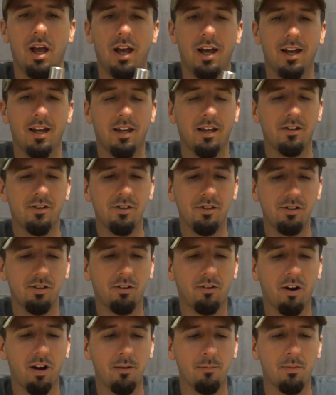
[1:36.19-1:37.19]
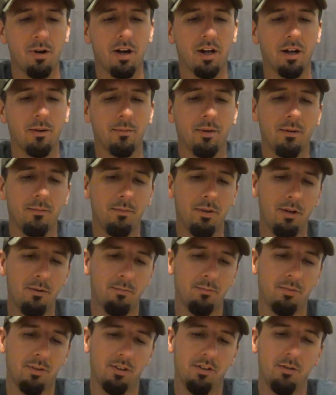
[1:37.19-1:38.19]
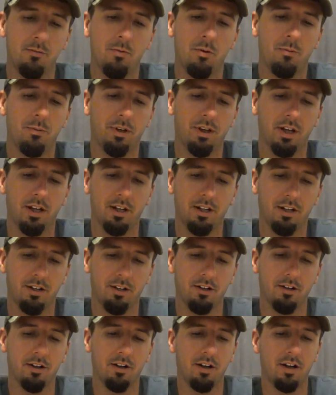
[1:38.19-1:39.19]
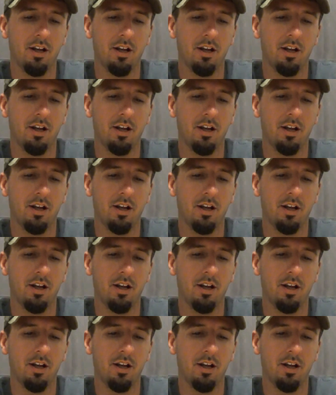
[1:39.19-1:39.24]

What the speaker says: It's just a great mod. I mean, I'm see what we got here.